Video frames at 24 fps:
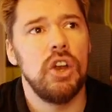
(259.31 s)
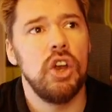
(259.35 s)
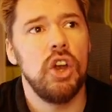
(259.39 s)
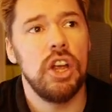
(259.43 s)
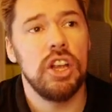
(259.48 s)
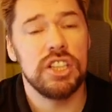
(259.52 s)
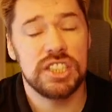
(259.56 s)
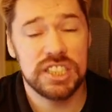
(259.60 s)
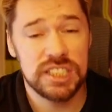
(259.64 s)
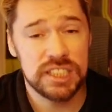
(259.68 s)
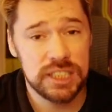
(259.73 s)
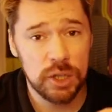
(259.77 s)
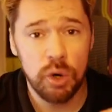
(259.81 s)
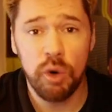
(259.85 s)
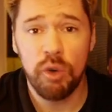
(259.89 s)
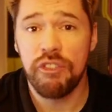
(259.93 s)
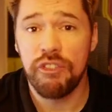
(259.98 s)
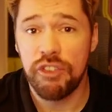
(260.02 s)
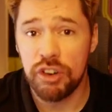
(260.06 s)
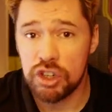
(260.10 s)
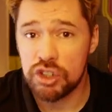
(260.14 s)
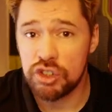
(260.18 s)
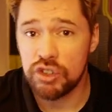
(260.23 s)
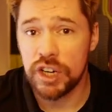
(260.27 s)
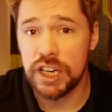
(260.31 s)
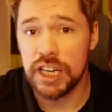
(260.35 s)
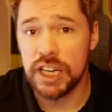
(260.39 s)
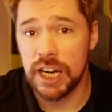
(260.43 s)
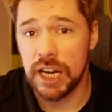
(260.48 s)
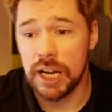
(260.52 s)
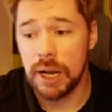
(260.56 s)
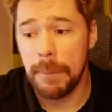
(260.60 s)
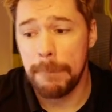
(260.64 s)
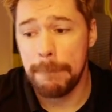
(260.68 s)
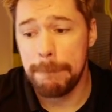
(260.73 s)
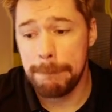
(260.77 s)
still
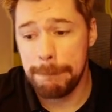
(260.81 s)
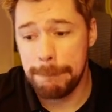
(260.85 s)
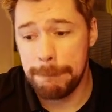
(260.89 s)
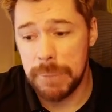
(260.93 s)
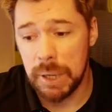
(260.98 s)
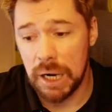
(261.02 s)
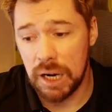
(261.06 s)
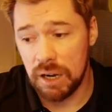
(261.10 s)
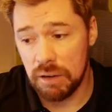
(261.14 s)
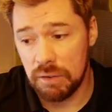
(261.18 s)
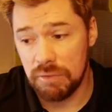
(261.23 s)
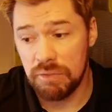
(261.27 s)
frustrating, but